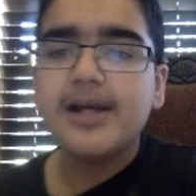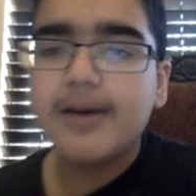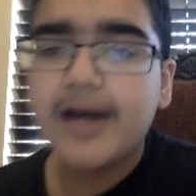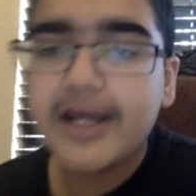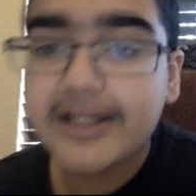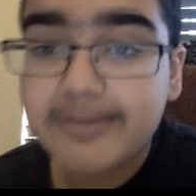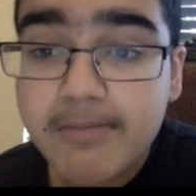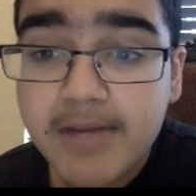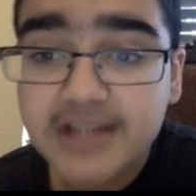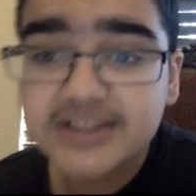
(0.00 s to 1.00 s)
And my
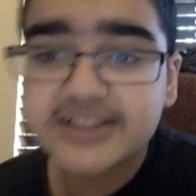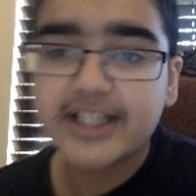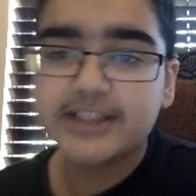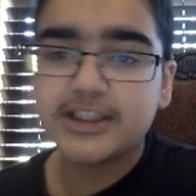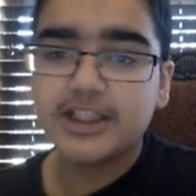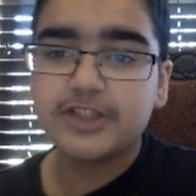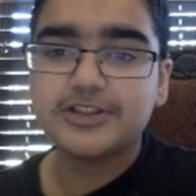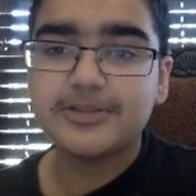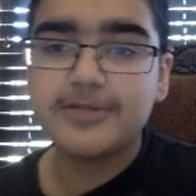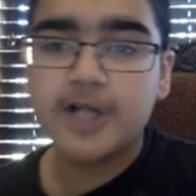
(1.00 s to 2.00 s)
musket gonna do
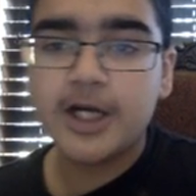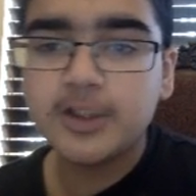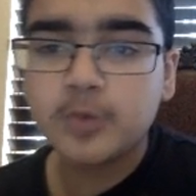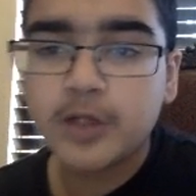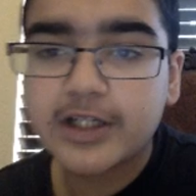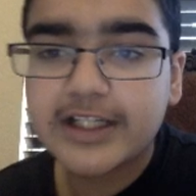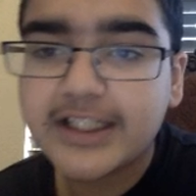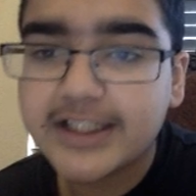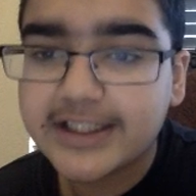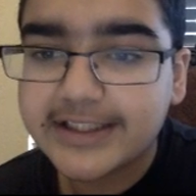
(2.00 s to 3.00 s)
some gnarly work
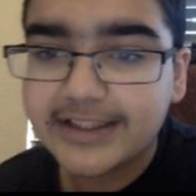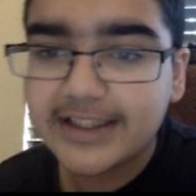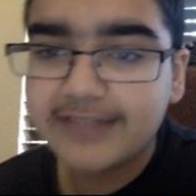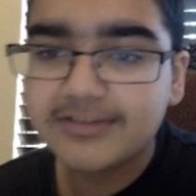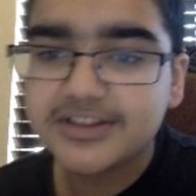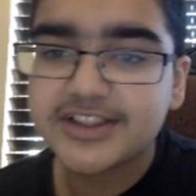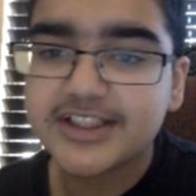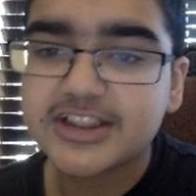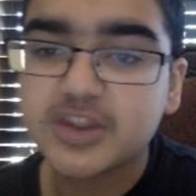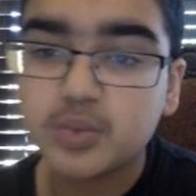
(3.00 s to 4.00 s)
killing the level
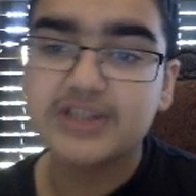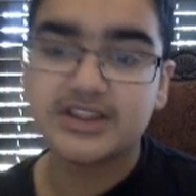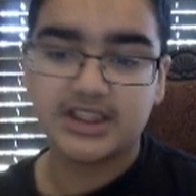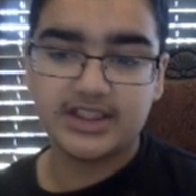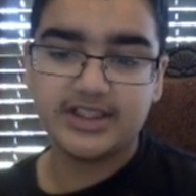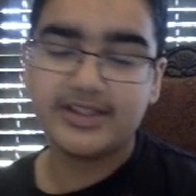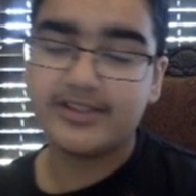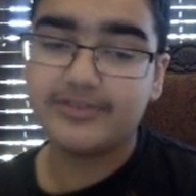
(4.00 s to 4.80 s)
6 wizard.